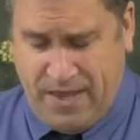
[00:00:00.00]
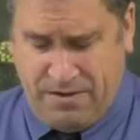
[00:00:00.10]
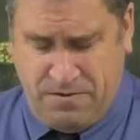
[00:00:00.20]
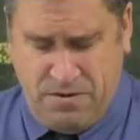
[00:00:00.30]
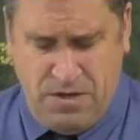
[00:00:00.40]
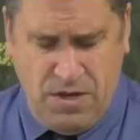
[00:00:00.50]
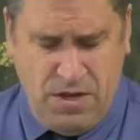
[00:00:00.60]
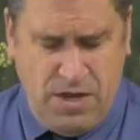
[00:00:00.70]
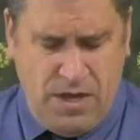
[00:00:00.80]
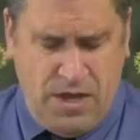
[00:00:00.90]
that.
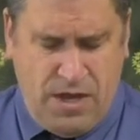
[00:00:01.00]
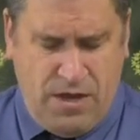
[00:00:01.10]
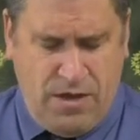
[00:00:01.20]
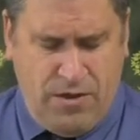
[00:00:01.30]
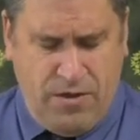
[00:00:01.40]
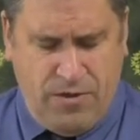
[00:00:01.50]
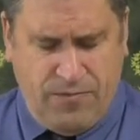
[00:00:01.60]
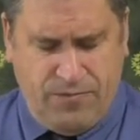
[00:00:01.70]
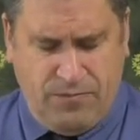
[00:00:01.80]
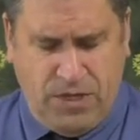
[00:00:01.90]
Uh,
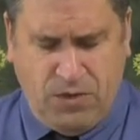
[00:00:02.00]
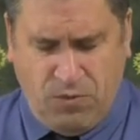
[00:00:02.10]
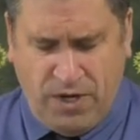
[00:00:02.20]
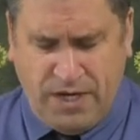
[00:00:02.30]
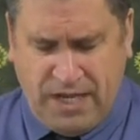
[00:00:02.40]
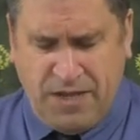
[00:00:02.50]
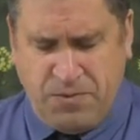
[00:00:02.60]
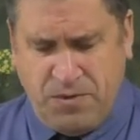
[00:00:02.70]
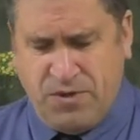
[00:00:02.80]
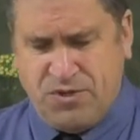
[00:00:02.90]
he wanted to get
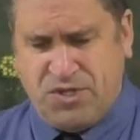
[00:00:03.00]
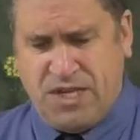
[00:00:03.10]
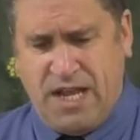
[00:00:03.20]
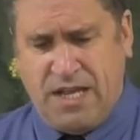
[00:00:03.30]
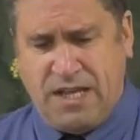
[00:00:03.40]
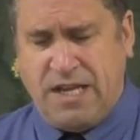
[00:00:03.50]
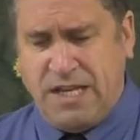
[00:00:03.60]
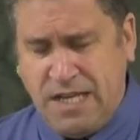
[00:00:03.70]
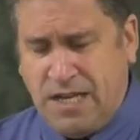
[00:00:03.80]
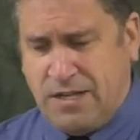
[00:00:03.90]
them to understand that he
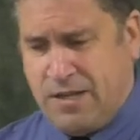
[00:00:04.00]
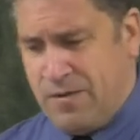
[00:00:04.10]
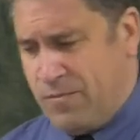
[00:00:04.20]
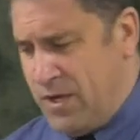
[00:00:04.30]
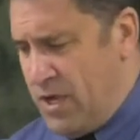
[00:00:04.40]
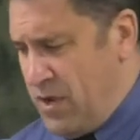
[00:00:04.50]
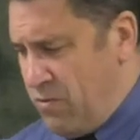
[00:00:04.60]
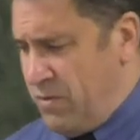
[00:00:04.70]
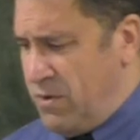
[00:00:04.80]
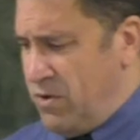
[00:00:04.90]
needed them.
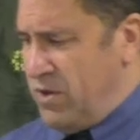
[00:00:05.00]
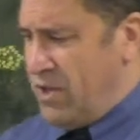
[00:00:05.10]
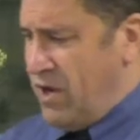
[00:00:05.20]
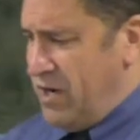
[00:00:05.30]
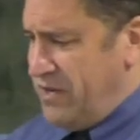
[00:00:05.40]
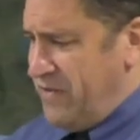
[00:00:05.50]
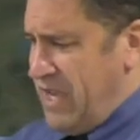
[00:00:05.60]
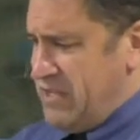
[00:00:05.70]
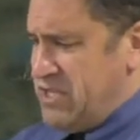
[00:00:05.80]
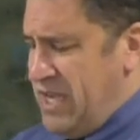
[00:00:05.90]
When you go to the Garden of
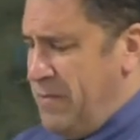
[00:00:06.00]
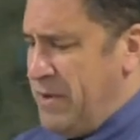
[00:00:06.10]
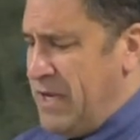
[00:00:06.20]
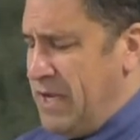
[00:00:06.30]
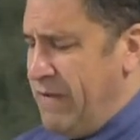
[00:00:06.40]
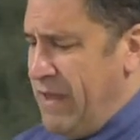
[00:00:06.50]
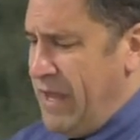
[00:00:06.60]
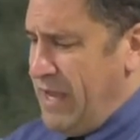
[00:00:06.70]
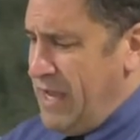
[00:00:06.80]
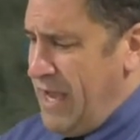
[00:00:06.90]
Gethsemane,
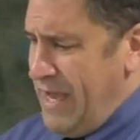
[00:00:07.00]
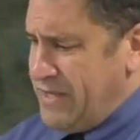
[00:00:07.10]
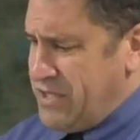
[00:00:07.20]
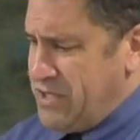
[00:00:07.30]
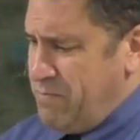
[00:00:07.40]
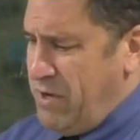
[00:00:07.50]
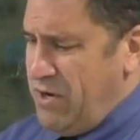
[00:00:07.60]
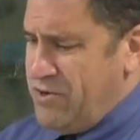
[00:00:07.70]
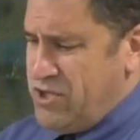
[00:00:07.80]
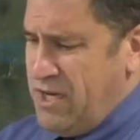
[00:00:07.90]
he asks
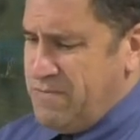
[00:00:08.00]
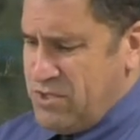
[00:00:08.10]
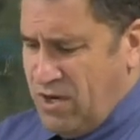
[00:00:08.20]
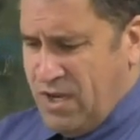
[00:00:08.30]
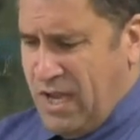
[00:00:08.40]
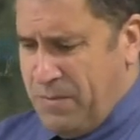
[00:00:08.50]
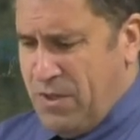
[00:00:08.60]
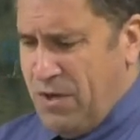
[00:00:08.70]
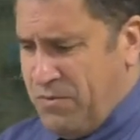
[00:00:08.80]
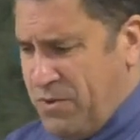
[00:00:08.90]
Peter, James, and John, come
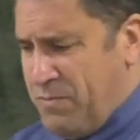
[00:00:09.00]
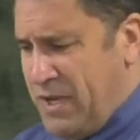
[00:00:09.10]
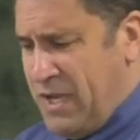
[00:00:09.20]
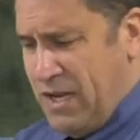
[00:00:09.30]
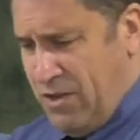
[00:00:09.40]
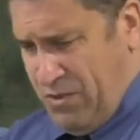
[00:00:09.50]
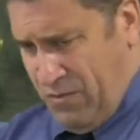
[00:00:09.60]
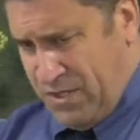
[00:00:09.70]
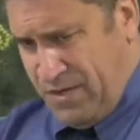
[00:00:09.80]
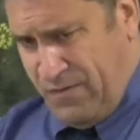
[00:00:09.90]
along with me, and the
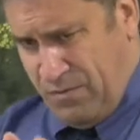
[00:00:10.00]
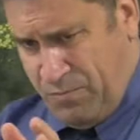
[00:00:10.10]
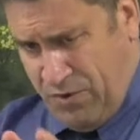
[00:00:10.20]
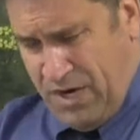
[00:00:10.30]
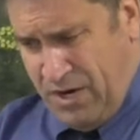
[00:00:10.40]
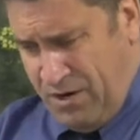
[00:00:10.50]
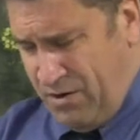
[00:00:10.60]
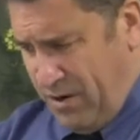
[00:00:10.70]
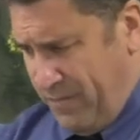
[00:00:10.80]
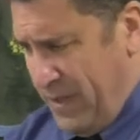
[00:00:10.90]
rest of you pray here.
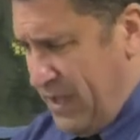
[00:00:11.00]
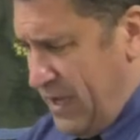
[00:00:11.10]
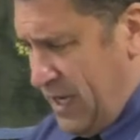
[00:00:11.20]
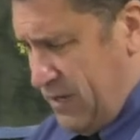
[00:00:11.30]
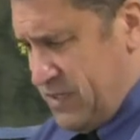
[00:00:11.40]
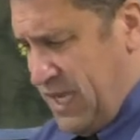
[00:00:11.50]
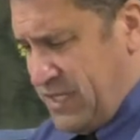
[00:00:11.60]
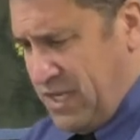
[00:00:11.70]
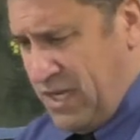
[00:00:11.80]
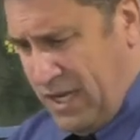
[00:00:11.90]
And, and he was
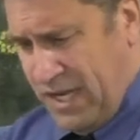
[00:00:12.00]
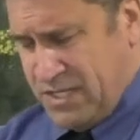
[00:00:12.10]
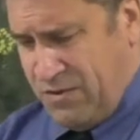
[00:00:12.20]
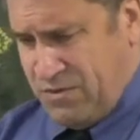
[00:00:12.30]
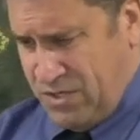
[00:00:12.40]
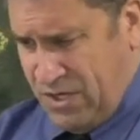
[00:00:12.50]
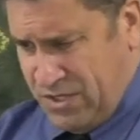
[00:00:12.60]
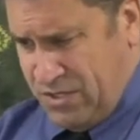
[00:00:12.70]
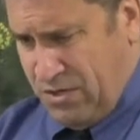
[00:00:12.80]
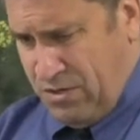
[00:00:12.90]
asking, I guess,
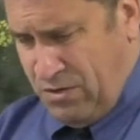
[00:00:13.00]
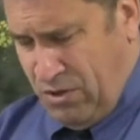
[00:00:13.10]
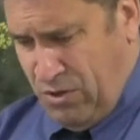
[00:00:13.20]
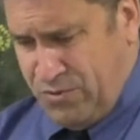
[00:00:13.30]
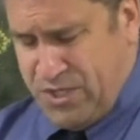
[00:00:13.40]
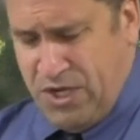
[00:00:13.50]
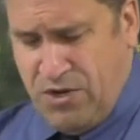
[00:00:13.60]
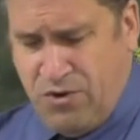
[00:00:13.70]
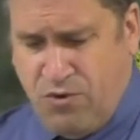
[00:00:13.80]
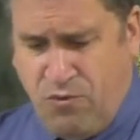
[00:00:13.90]
his close
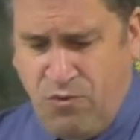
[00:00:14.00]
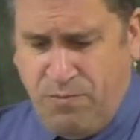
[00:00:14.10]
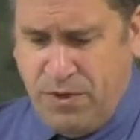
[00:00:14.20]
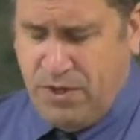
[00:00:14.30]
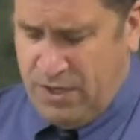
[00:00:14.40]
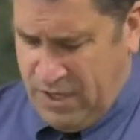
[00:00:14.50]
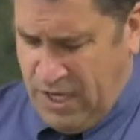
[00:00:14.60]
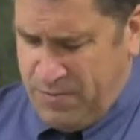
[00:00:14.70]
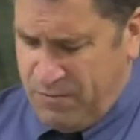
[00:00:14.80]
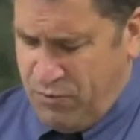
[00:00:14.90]
inner group,
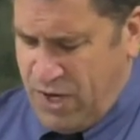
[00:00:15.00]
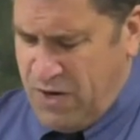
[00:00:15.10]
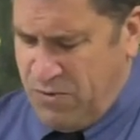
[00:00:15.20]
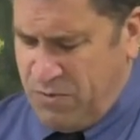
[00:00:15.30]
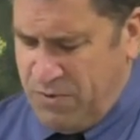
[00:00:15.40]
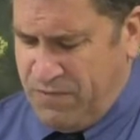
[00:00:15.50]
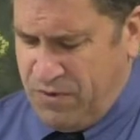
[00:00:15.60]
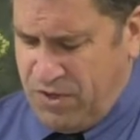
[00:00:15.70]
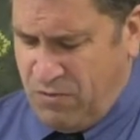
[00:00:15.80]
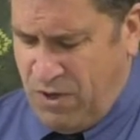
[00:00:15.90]
come and pray with me for
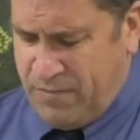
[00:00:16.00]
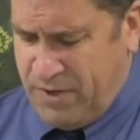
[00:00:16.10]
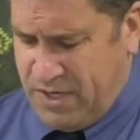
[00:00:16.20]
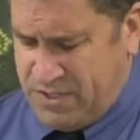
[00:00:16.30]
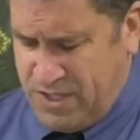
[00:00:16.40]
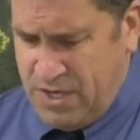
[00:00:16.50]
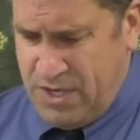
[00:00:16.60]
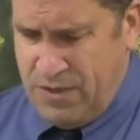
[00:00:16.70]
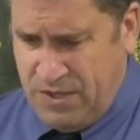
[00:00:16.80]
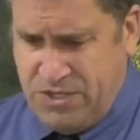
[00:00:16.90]
a little while because
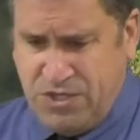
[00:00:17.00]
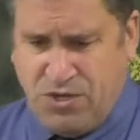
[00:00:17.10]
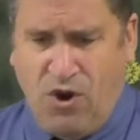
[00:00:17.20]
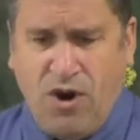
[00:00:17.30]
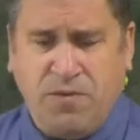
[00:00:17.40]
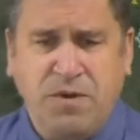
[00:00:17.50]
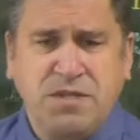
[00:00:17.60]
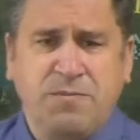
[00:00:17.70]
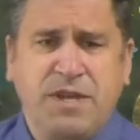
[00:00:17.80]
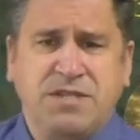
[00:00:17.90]
this is hard. And
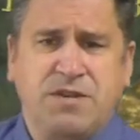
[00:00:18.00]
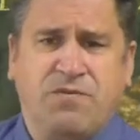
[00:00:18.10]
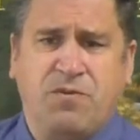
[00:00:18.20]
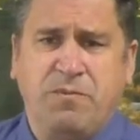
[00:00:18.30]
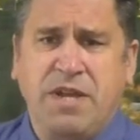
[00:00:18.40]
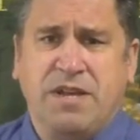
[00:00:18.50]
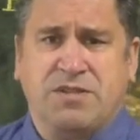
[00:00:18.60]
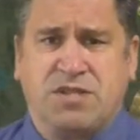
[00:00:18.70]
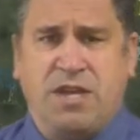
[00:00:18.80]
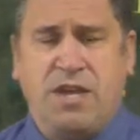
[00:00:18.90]
what's amazing for me
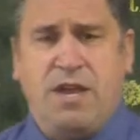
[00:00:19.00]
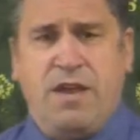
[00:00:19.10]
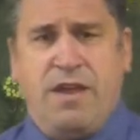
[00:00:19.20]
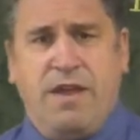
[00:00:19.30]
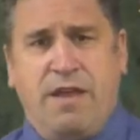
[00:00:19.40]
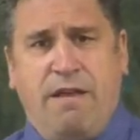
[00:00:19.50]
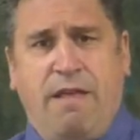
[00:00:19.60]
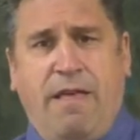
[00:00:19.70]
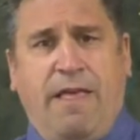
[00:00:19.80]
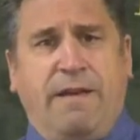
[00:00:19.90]
is
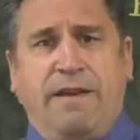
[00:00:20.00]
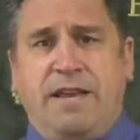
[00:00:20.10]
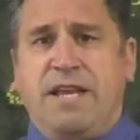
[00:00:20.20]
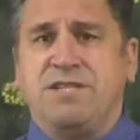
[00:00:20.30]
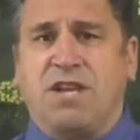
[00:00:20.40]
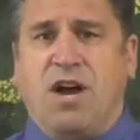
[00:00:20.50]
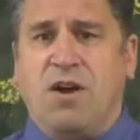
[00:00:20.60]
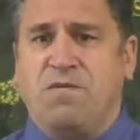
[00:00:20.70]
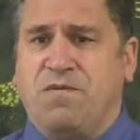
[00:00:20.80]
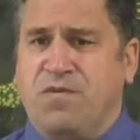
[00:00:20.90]
he's
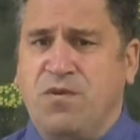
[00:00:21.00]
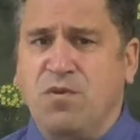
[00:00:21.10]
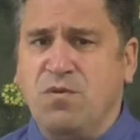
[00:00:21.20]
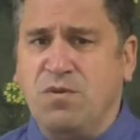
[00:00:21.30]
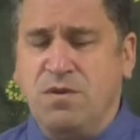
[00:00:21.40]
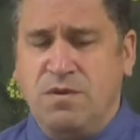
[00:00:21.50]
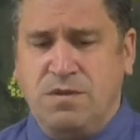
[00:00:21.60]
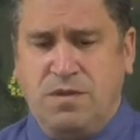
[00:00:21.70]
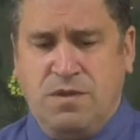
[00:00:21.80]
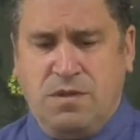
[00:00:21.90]
got full
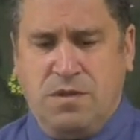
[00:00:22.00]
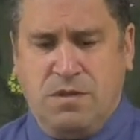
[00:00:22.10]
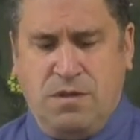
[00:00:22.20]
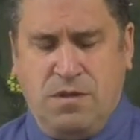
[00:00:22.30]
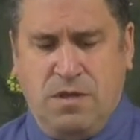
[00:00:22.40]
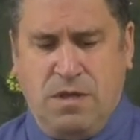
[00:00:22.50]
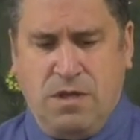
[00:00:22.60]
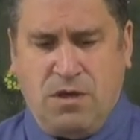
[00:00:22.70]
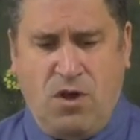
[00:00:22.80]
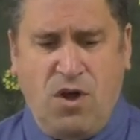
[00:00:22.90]

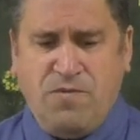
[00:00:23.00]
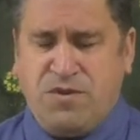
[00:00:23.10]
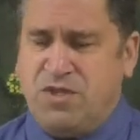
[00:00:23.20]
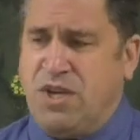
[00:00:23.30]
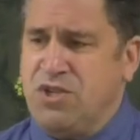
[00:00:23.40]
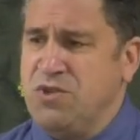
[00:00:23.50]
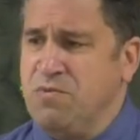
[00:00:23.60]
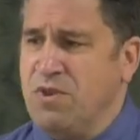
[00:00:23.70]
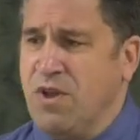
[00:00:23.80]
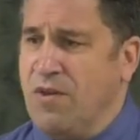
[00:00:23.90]
conversation
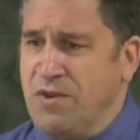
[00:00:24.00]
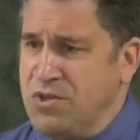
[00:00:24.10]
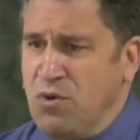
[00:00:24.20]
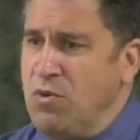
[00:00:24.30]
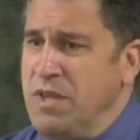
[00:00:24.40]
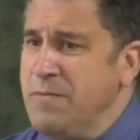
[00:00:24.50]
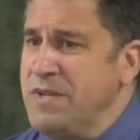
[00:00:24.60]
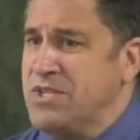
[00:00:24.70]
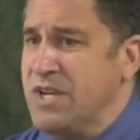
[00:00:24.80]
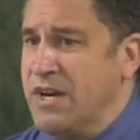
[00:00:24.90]
with God. There's no
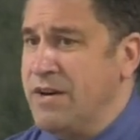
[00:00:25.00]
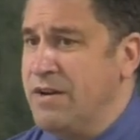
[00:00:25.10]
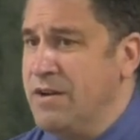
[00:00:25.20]
limits there.